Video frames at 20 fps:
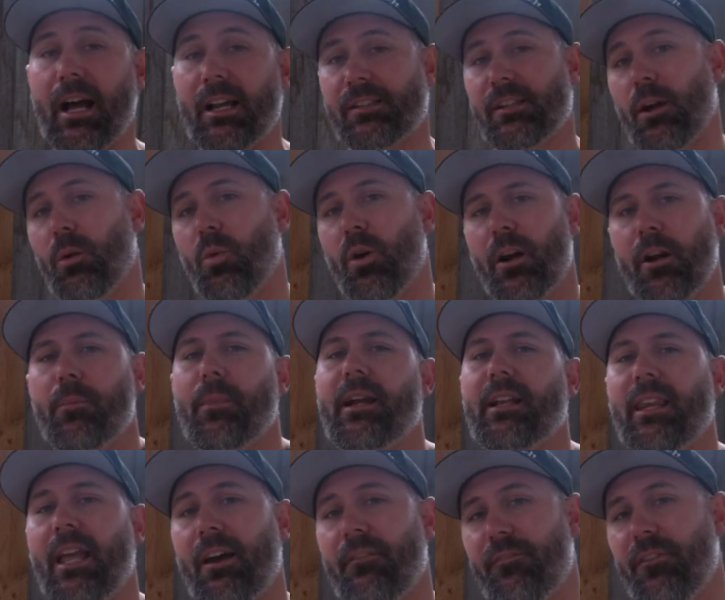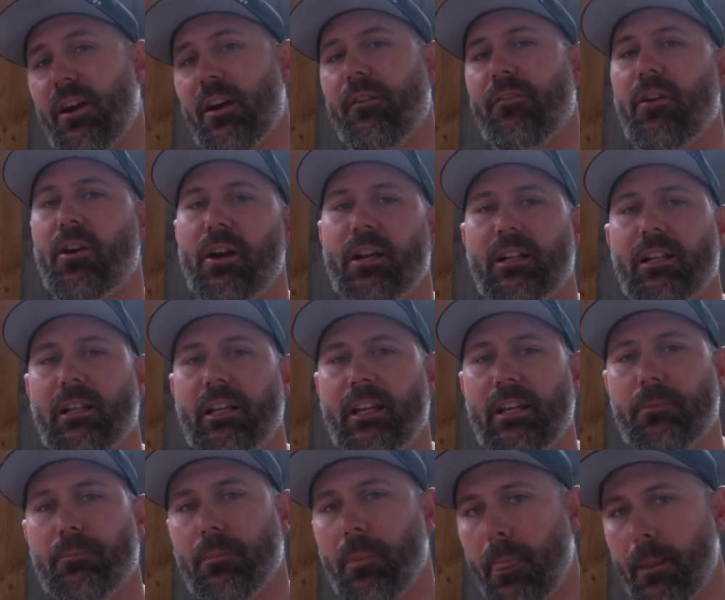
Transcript: So I wanted to make that very clear.